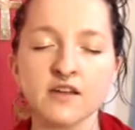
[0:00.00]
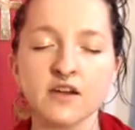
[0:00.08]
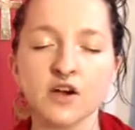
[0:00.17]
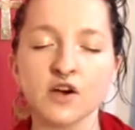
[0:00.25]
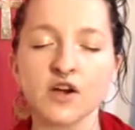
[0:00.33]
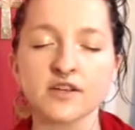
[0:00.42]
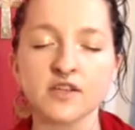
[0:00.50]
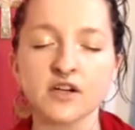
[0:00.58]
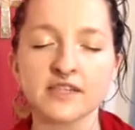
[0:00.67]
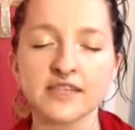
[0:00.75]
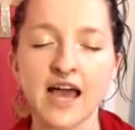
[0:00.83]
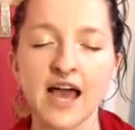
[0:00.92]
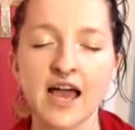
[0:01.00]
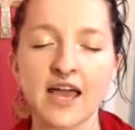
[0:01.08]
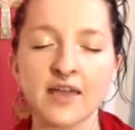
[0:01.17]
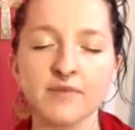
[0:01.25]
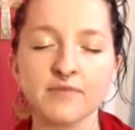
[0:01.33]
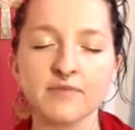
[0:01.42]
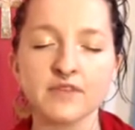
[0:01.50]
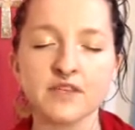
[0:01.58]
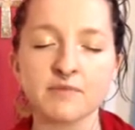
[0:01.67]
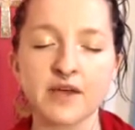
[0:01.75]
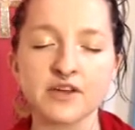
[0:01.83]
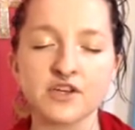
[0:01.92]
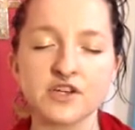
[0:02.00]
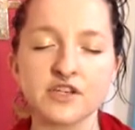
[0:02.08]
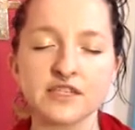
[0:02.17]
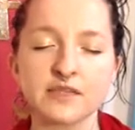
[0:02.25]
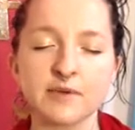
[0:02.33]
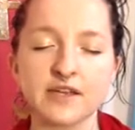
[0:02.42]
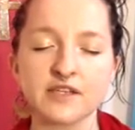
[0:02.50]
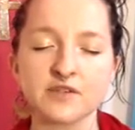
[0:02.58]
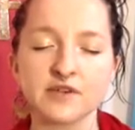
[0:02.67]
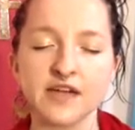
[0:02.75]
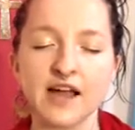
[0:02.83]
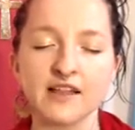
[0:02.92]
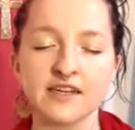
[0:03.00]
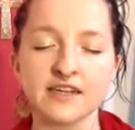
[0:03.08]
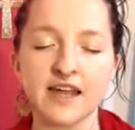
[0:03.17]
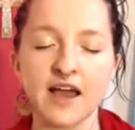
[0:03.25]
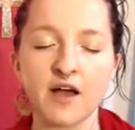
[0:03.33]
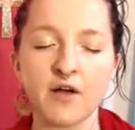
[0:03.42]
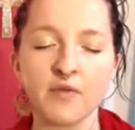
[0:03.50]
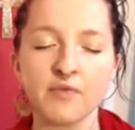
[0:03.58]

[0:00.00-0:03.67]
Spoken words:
across all time, dimension, space, reality now.